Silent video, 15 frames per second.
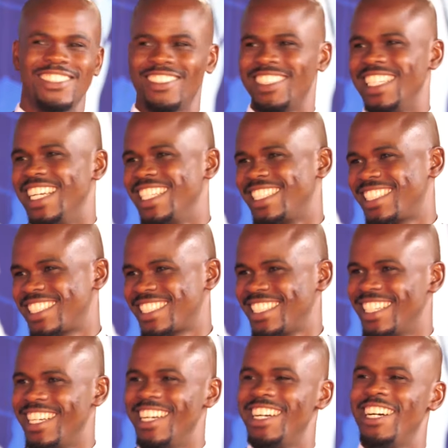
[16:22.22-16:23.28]
shall not
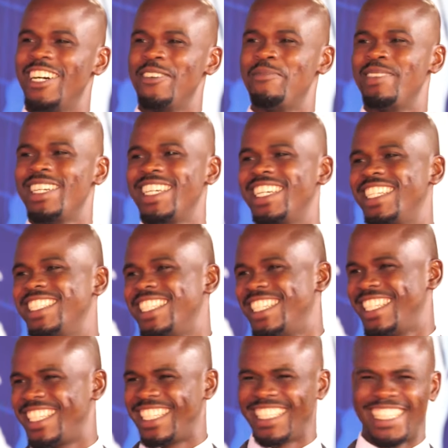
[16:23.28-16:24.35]
prevail upon
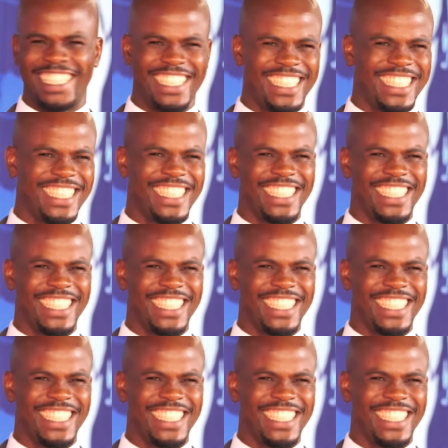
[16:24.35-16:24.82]
it.